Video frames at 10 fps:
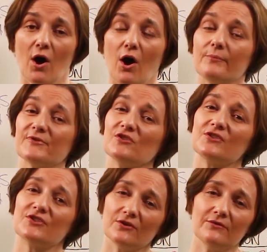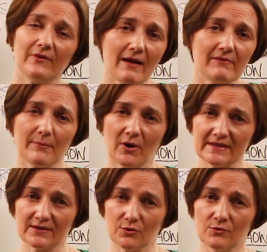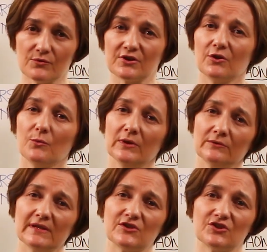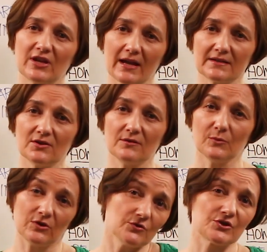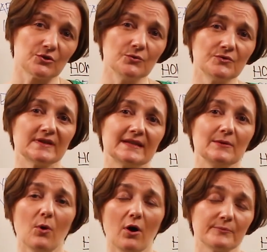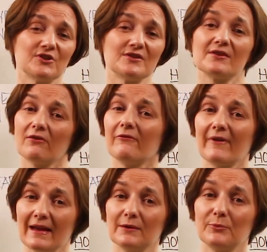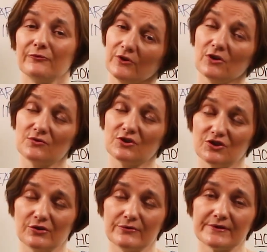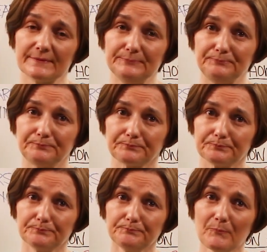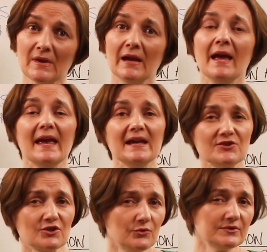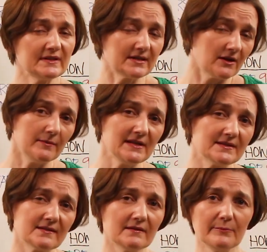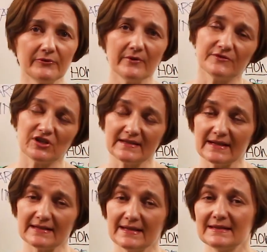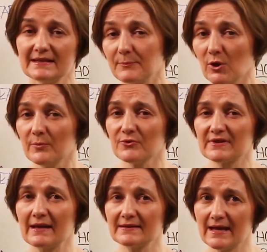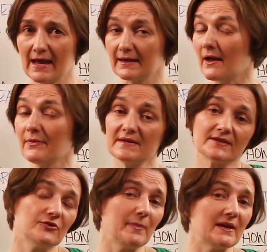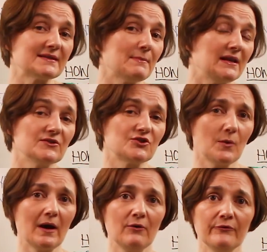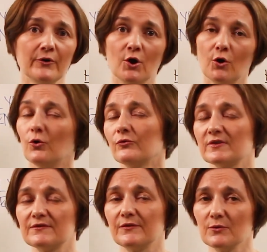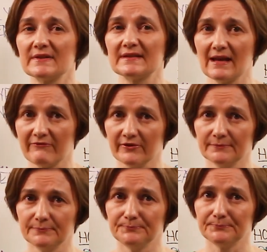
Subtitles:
Options do vary by school, so you will need to check with your school to see what options are available for you to choose. Each school determines the number of GCSEs its pupils can take, and this could be as many as 12 or as few as 7.